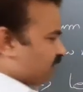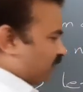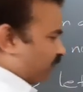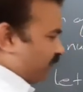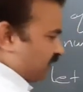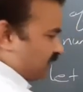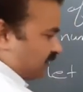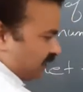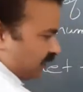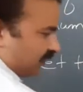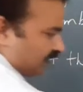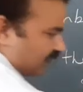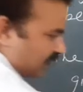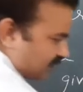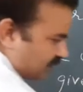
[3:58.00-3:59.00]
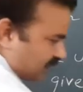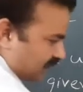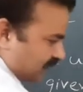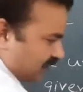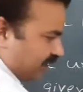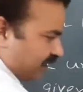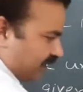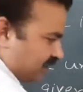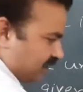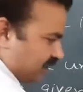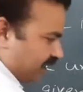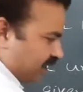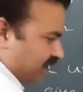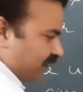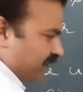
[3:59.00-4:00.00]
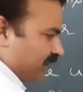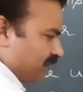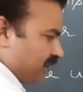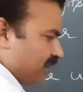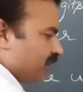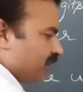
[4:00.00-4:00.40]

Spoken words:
means this is a digit at the